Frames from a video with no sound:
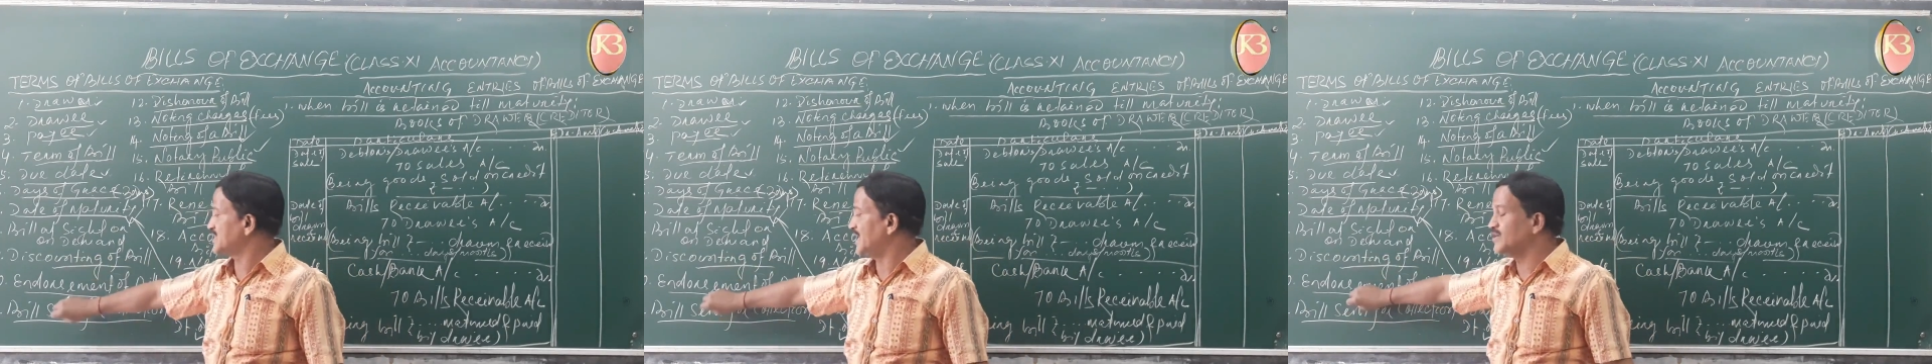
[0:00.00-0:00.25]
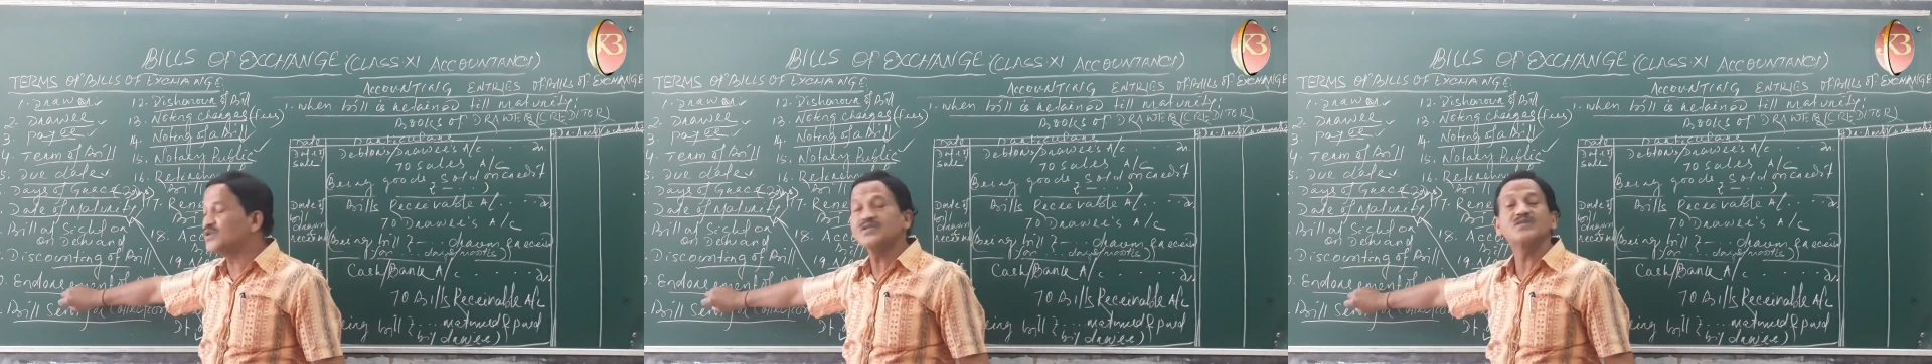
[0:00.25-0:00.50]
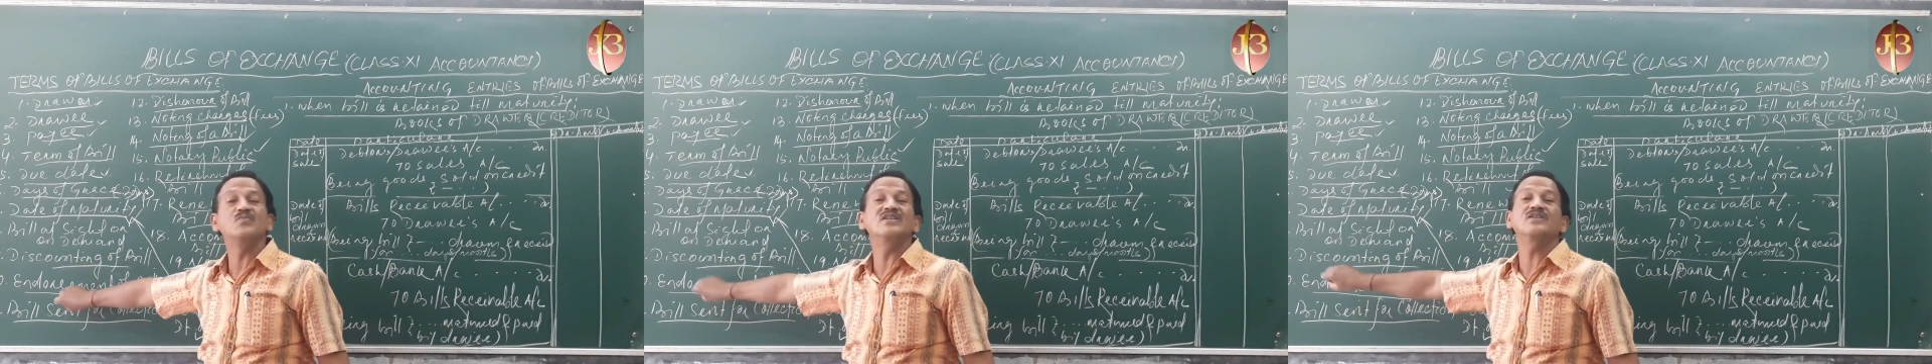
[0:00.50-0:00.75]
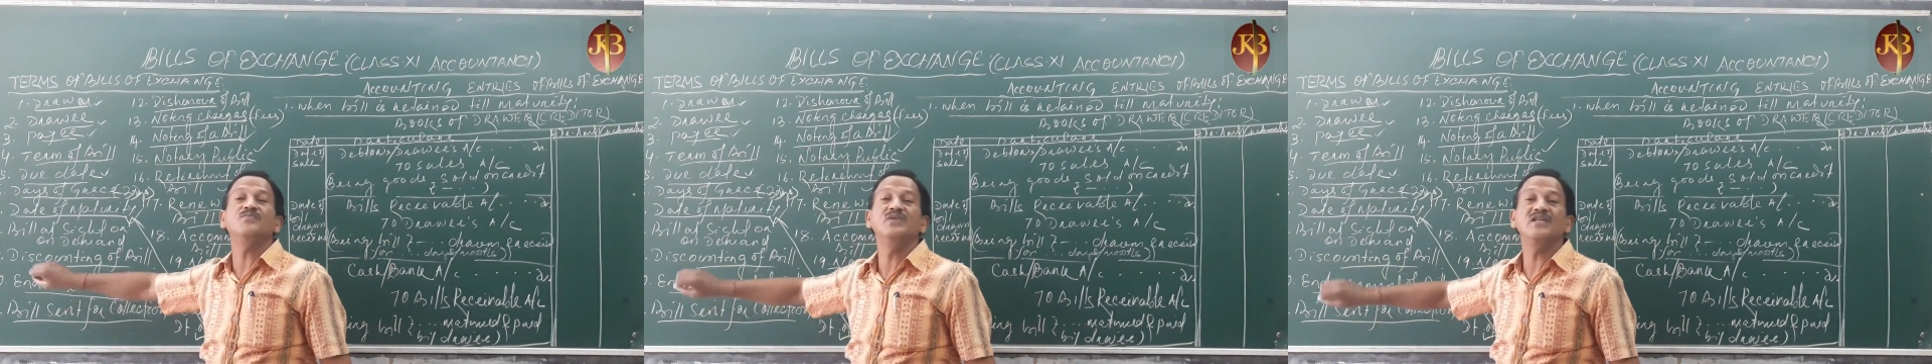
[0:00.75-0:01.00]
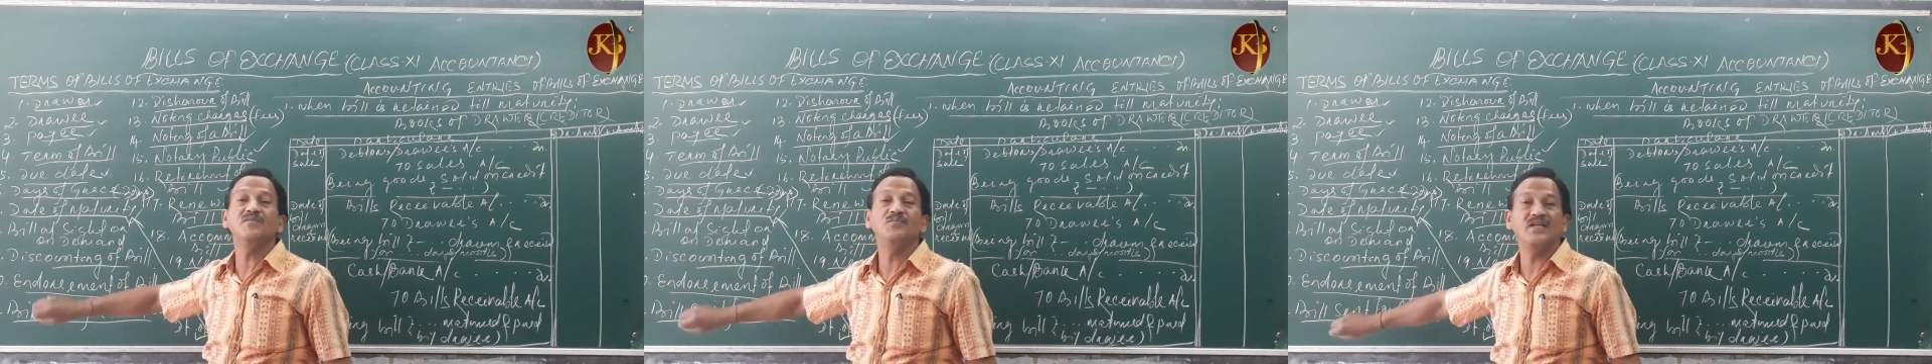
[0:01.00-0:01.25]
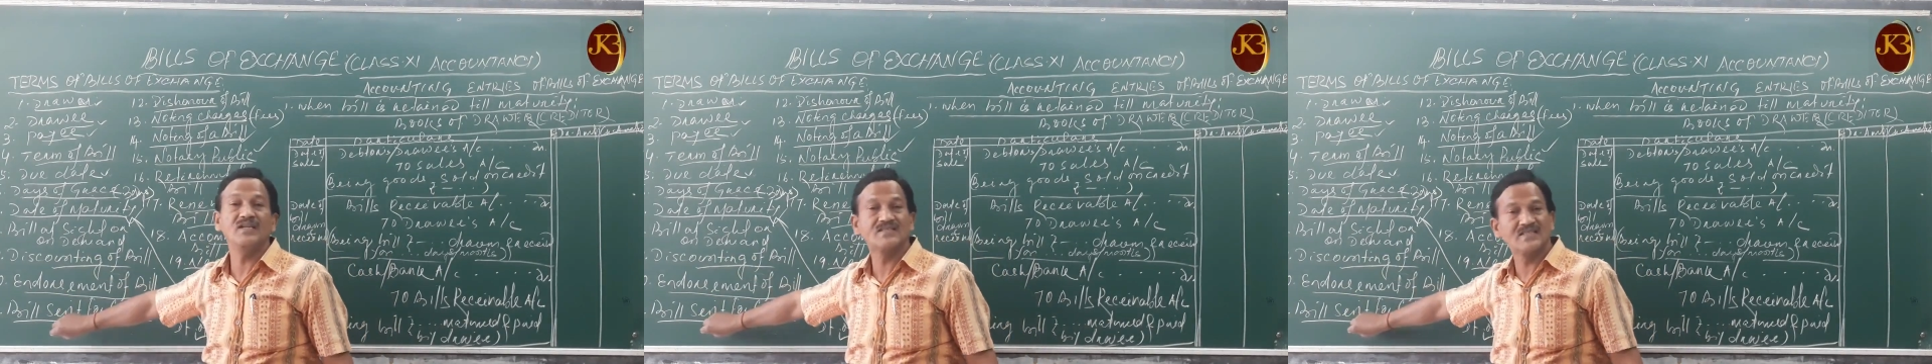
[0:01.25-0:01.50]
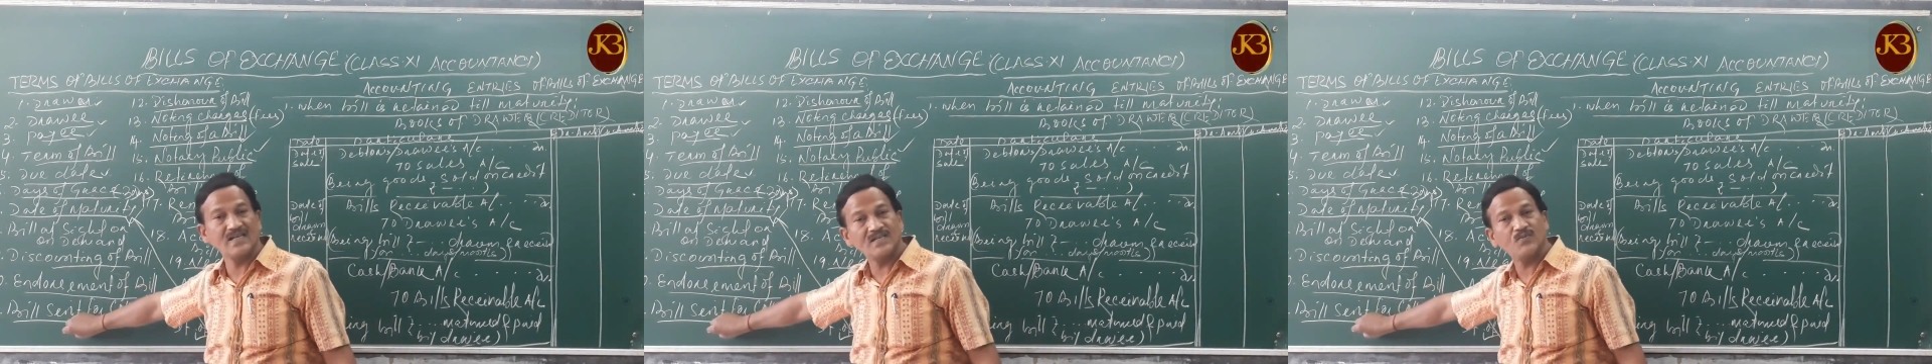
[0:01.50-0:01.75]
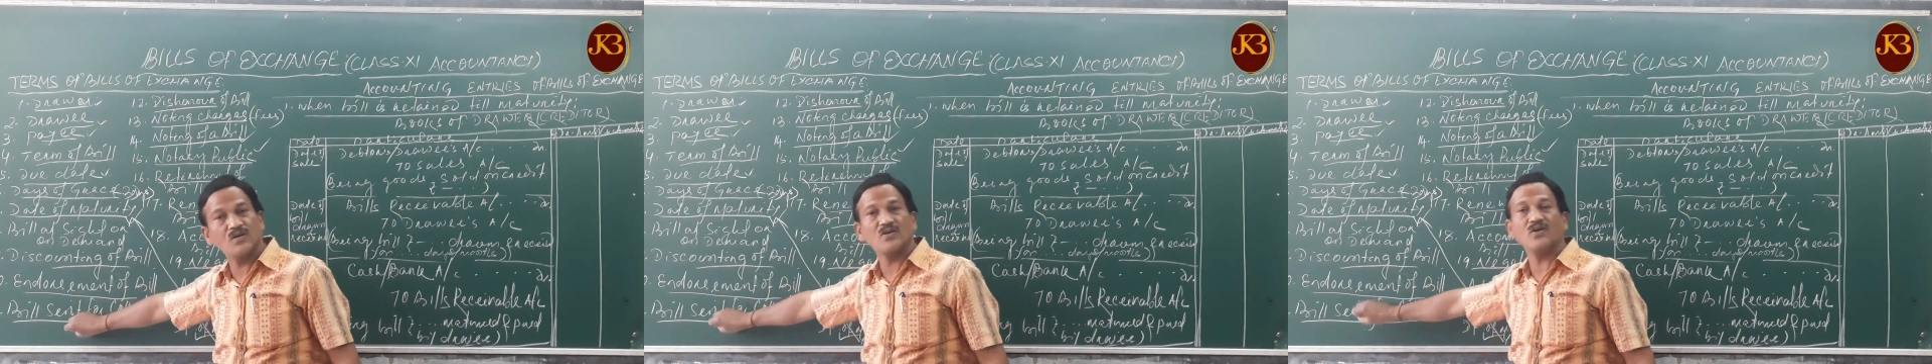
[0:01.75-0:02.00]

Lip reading: endorsement of bill sent for